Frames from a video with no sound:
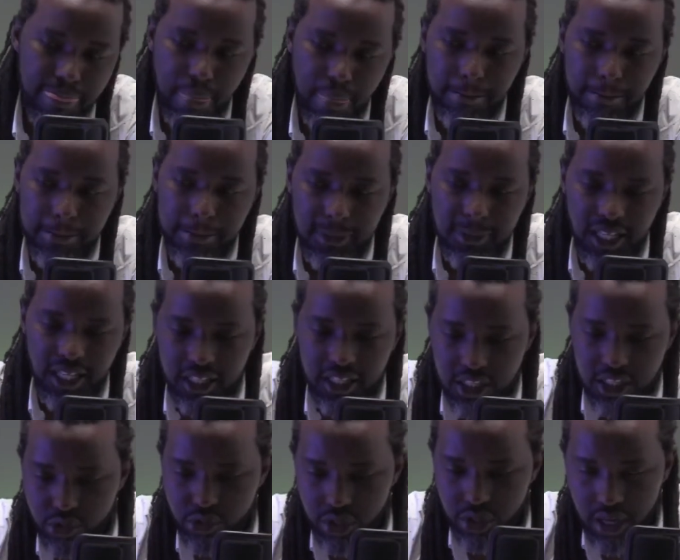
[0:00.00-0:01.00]
in case we don't
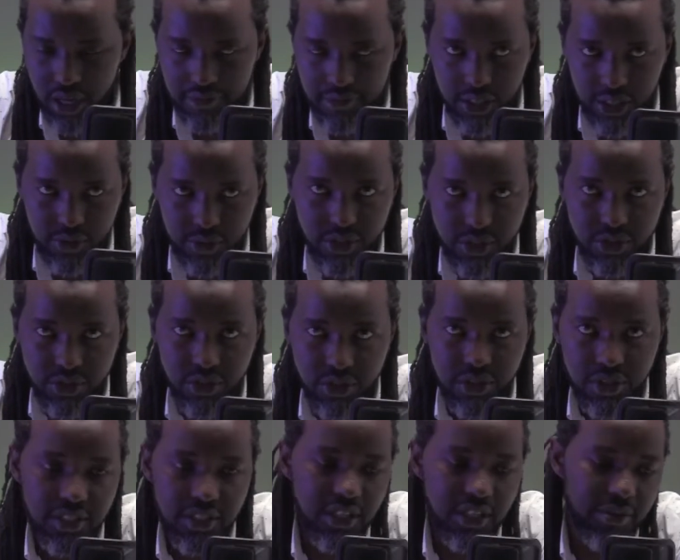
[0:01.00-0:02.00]
have any questions on this, let me
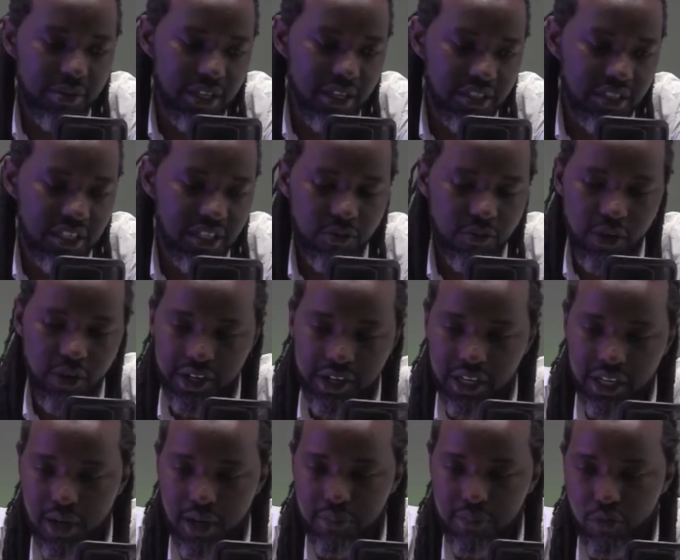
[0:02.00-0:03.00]
just give you a recap of
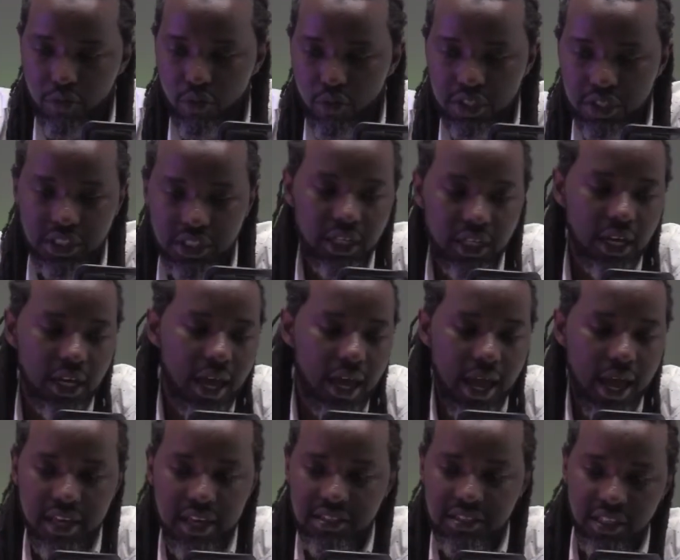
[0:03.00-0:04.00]
what I said
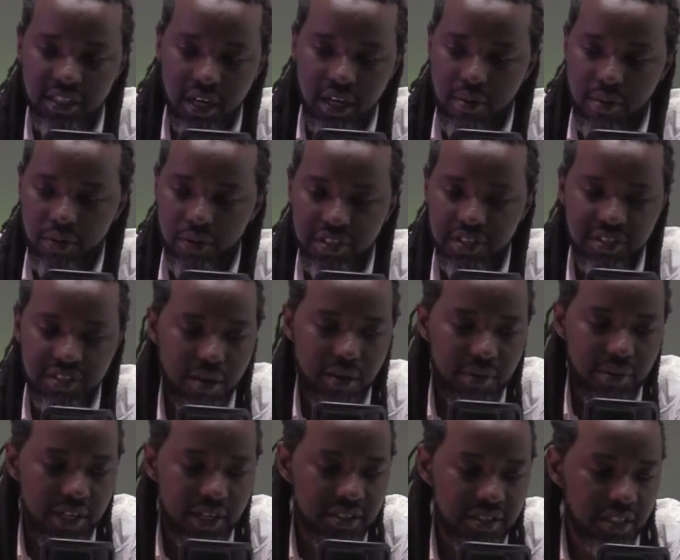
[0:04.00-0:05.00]
about these cameras.
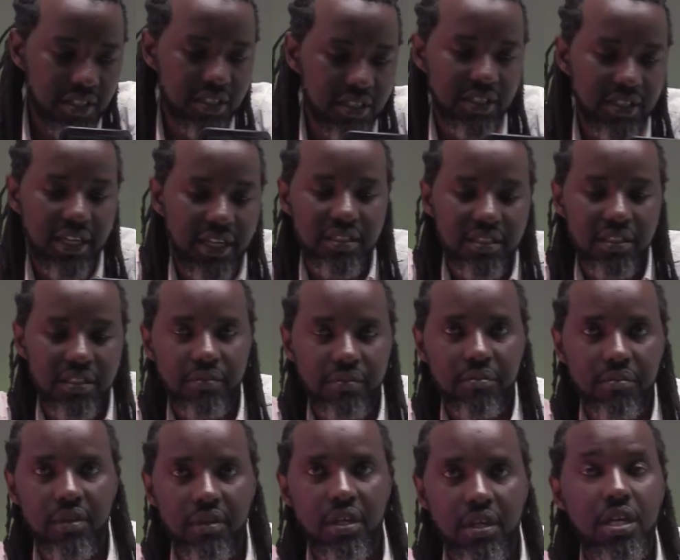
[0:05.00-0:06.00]
Is that
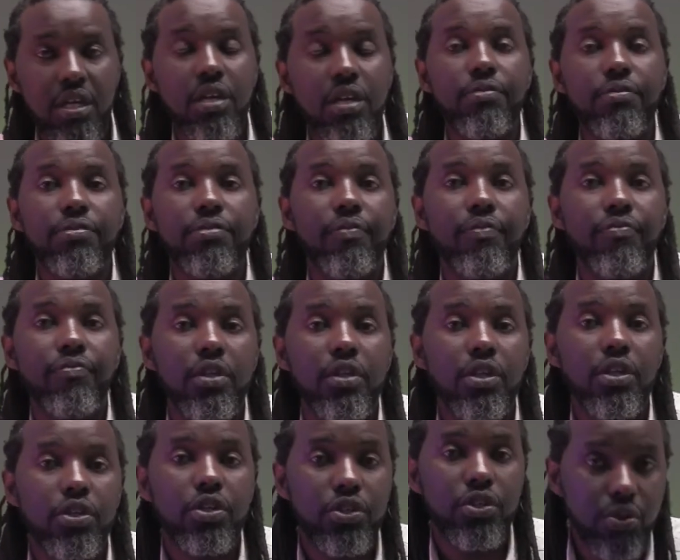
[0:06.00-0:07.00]
if
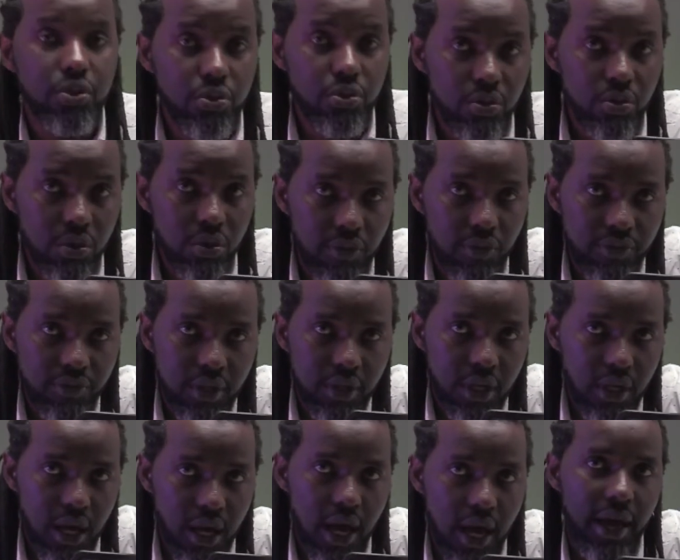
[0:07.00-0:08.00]
you
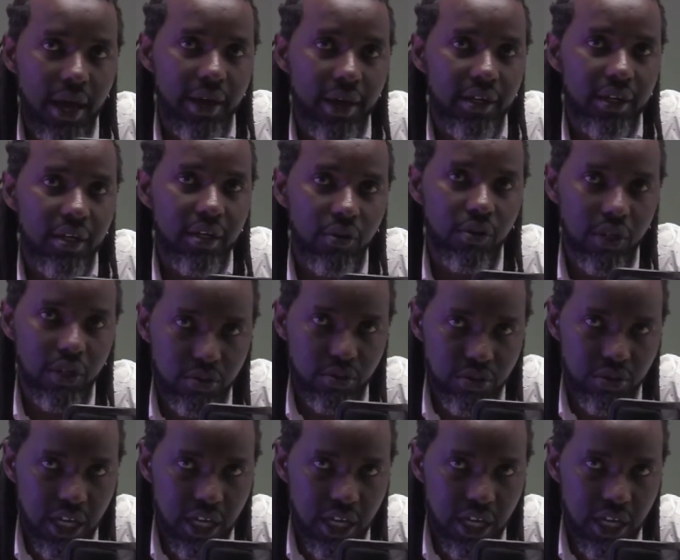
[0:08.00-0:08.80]
are going to start